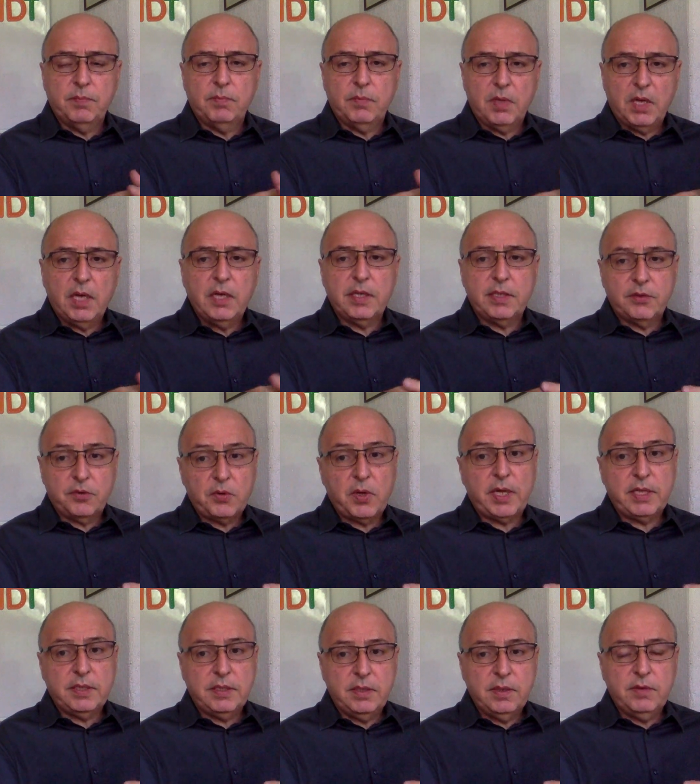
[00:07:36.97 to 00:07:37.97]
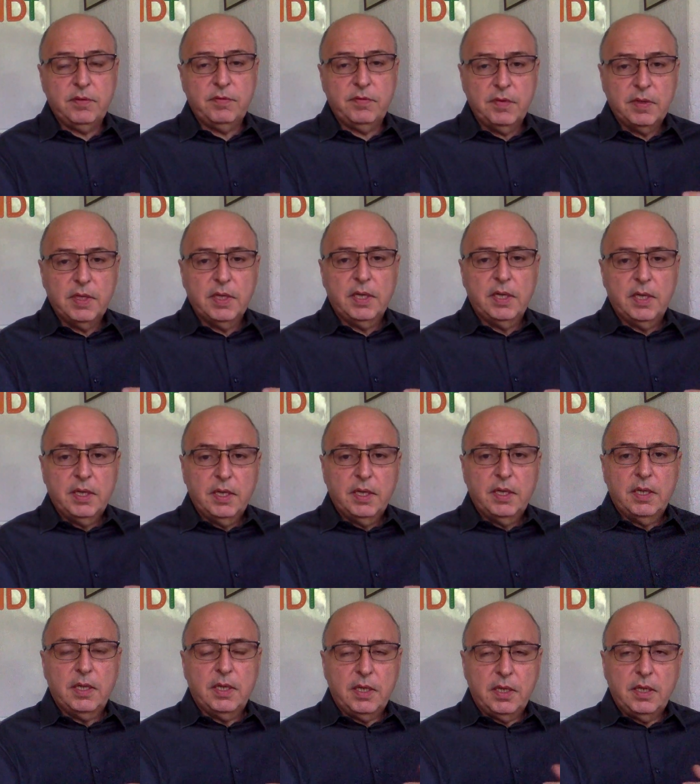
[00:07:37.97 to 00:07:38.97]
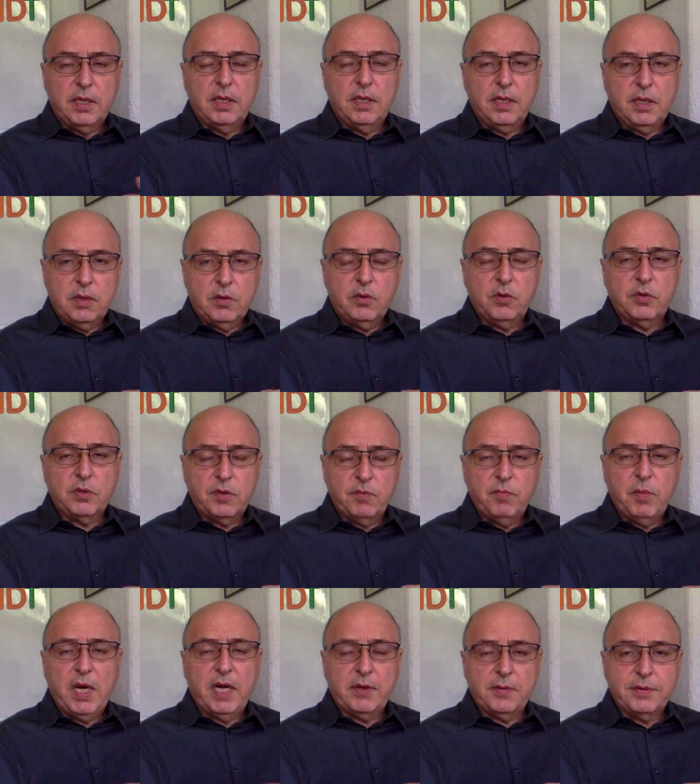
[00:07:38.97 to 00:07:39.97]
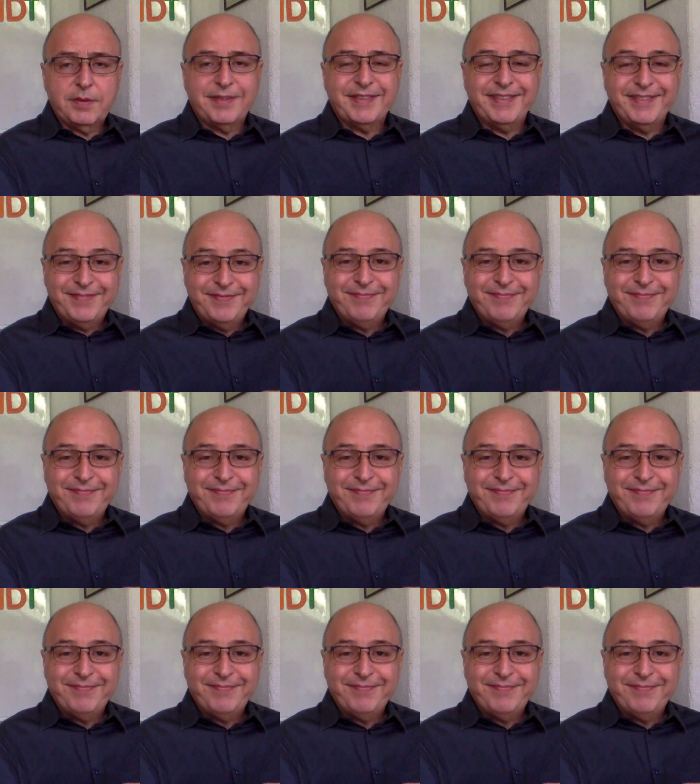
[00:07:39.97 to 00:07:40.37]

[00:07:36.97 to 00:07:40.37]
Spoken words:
Non-extractive, inclusive models.